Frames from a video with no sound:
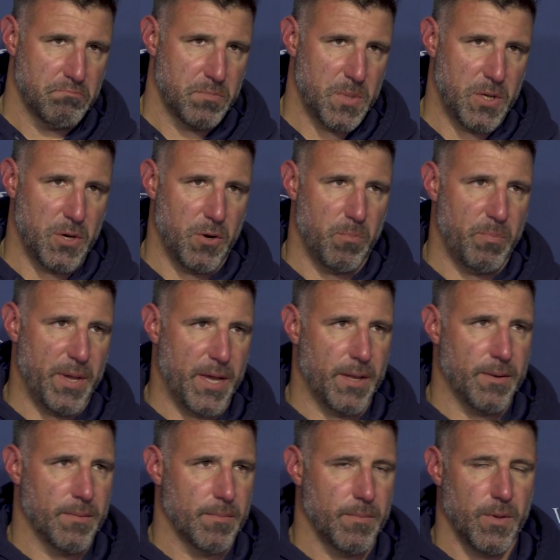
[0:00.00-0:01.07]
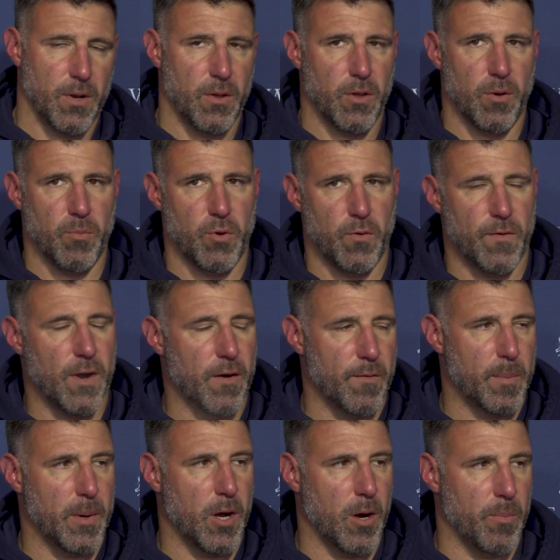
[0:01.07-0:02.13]
you know, been. You know, they'll move
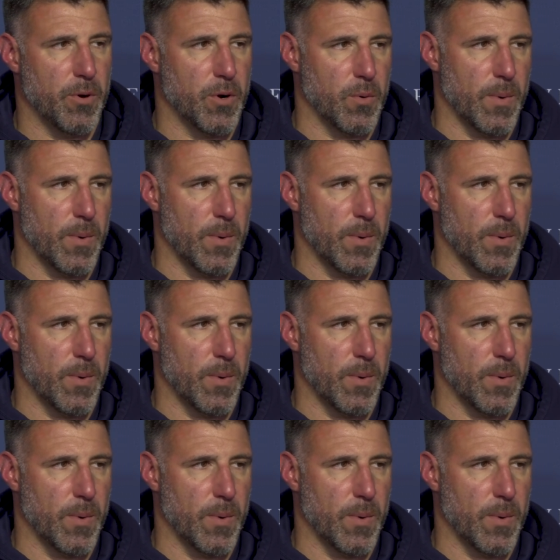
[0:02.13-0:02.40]
Hubbard